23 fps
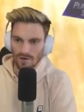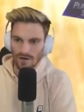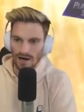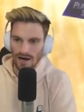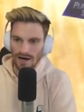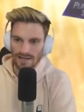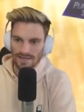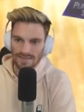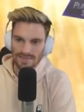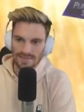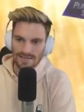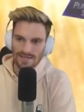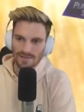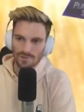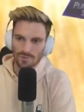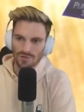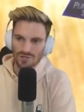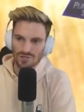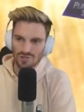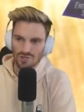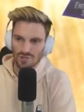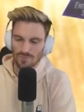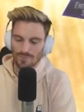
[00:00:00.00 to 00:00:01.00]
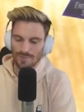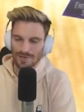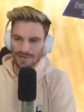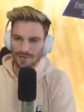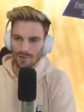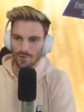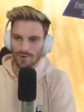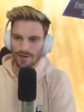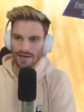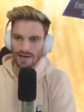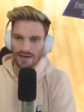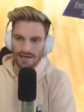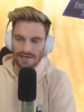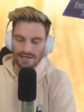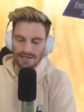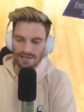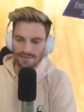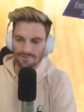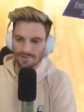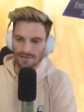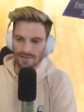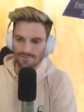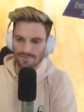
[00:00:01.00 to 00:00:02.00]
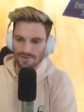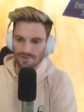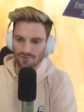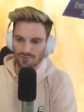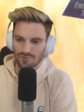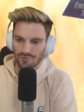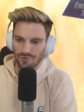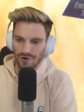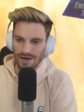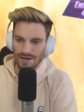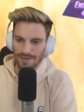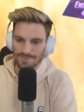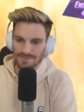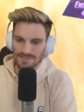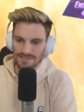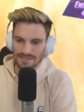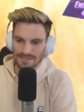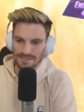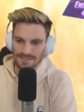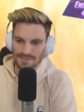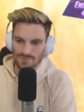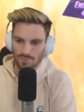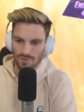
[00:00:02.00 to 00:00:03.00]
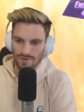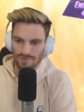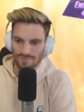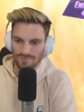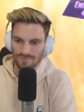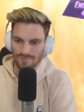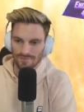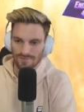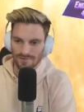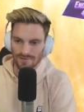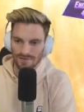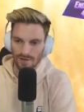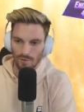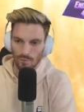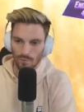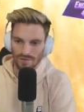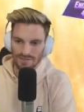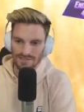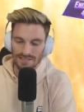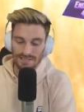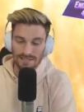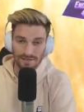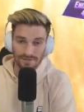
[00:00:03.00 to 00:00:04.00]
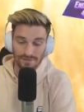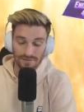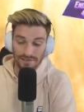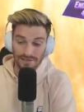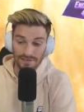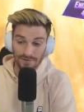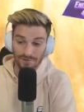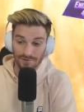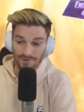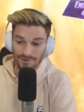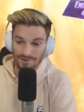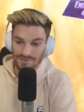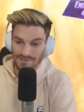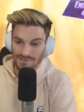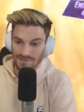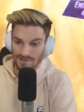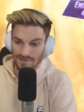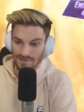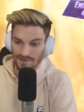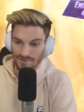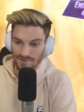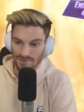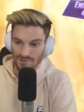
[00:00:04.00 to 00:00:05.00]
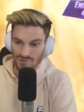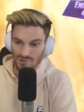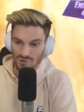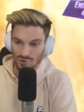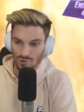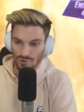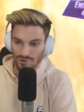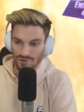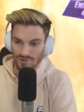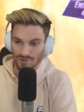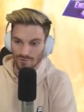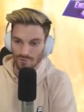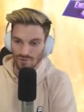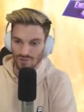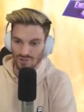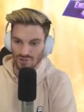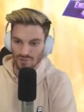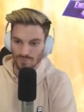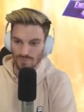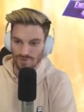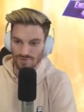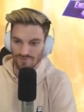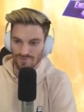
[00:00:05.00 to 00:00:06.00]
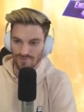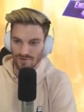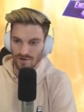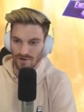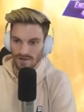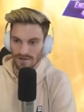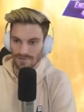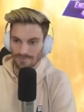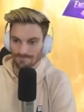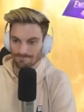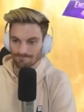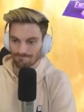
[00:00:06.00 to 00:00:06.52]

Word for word: I think we should be okay. Even if he ramps us, we you know, what is he going to leader us and our destroyer? We should be fine.